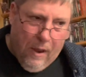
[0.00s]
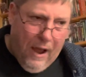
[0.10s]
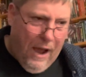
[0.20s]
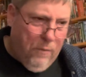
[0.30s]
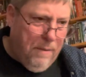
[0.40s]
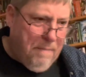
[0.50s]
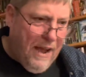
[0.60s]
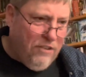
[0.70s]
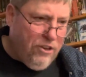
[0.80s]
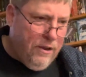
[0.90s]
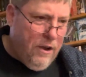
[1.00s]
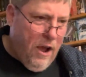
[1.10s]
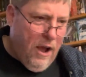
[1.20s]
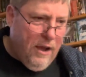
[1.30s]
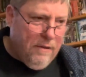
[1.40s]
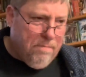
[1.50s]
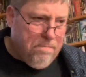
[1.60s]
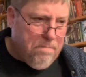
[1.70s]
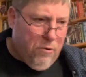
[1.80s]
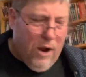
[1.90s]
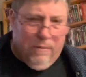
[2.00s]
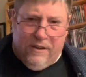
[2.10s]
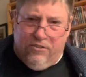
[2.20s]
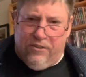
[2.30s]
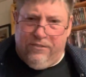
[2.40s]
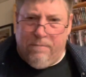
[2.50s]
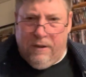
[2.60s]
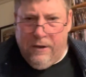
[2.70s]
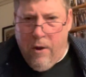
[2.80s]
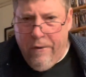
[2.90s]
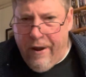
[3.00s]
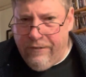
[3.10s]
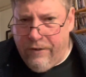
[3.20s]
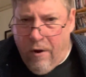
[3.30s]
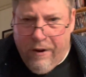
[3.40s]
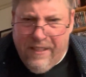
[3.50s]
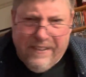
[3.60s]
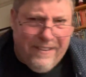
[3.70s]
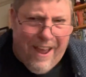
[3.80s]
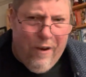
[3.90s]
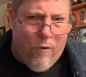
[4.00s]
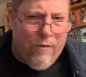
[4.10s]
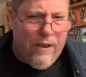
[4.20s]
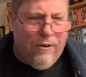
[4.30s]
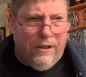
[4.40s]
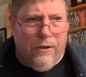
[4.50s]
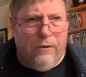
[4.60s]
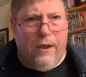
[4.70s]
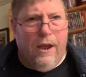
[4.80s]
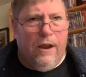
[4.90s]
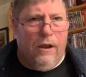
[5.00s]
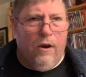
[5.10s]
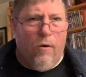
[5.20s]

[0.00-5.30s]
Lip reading: I would imagine... probably just simply known as Dawn of the Dead over there in the UK,